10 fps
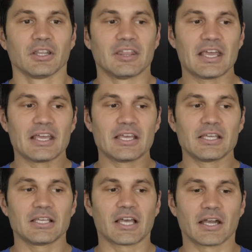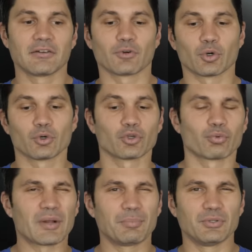they kind of earned a
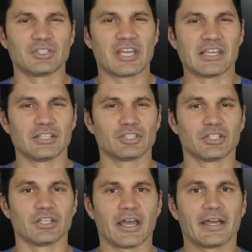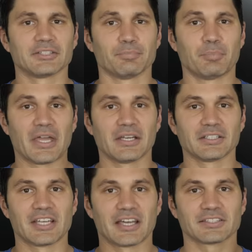reputation as beta
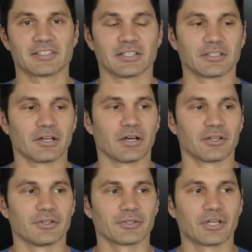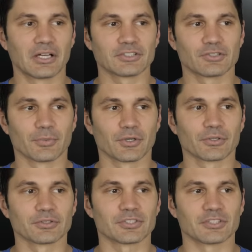testing on their
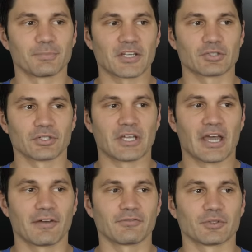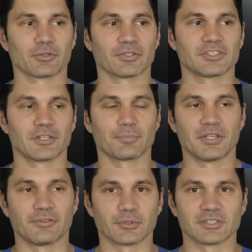customers, especially after the SIG
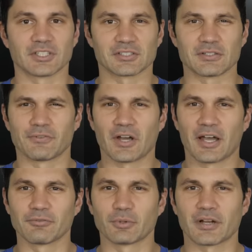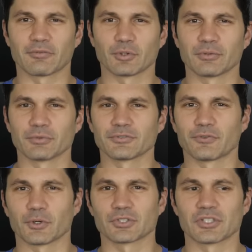P365, whenever it was
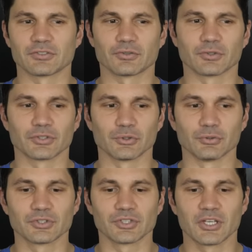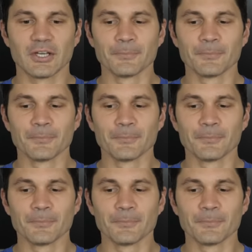first introduced.